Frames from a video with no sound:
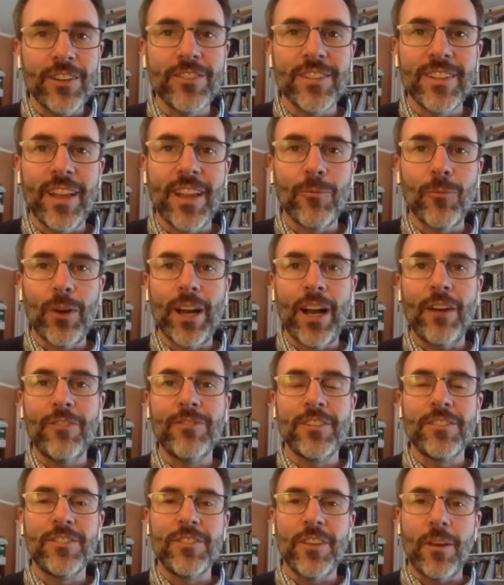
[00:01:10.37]
and then went off to
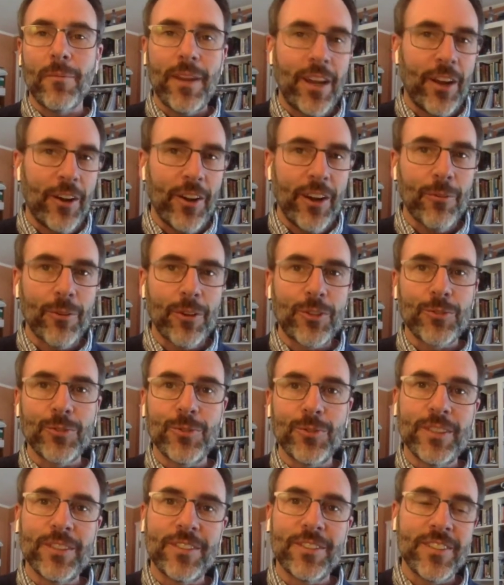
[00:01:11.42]
seminary, which
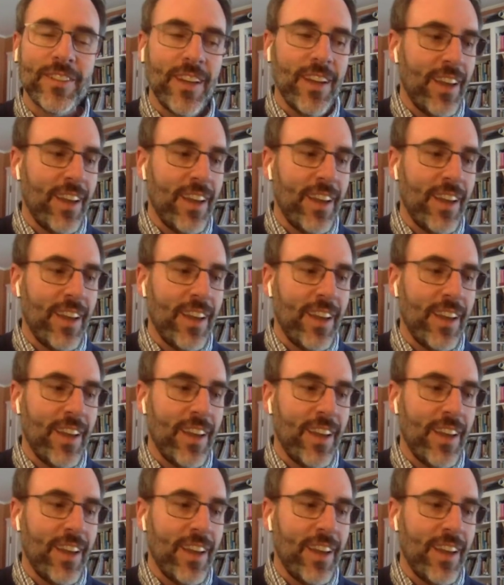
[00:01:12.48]
was